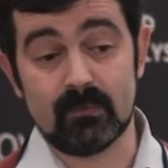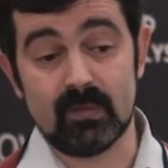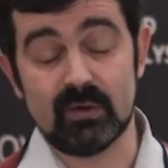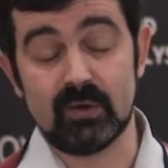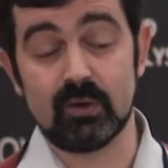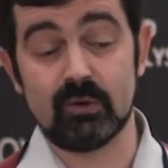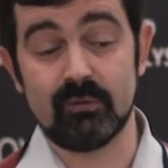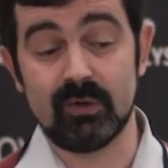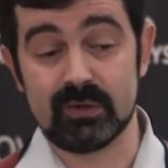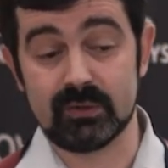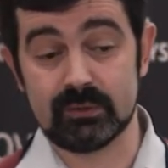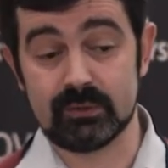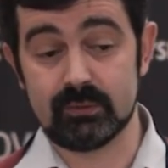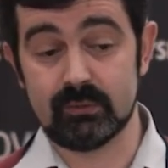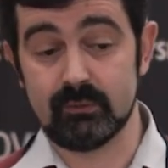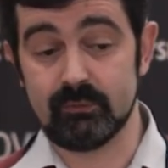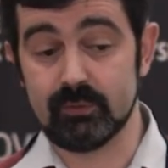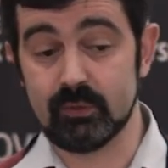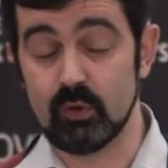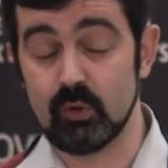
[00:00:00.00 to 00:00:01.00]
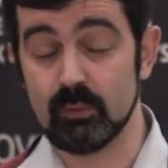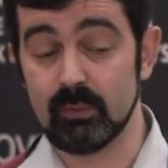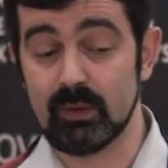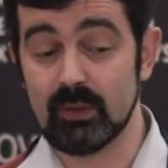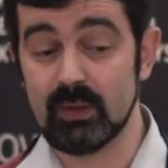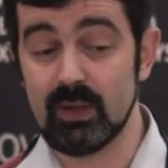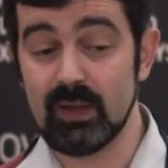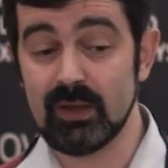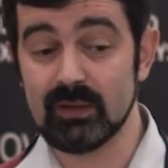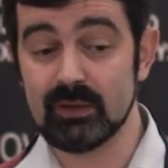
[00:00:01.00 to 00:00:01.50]
requests from
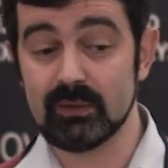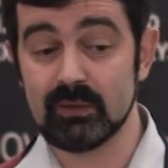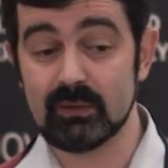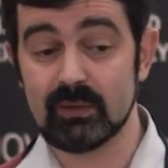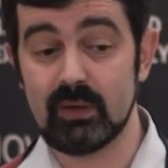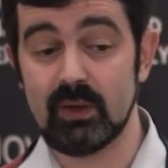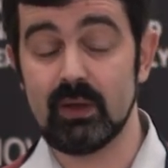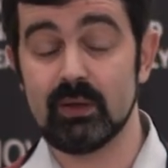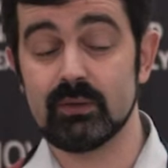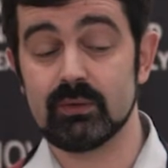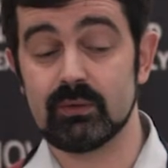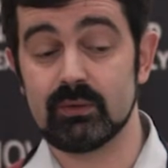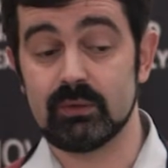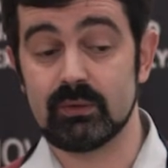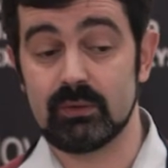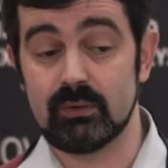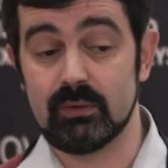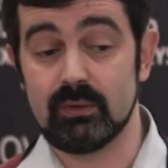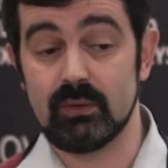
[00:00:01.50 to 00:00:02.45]
client, and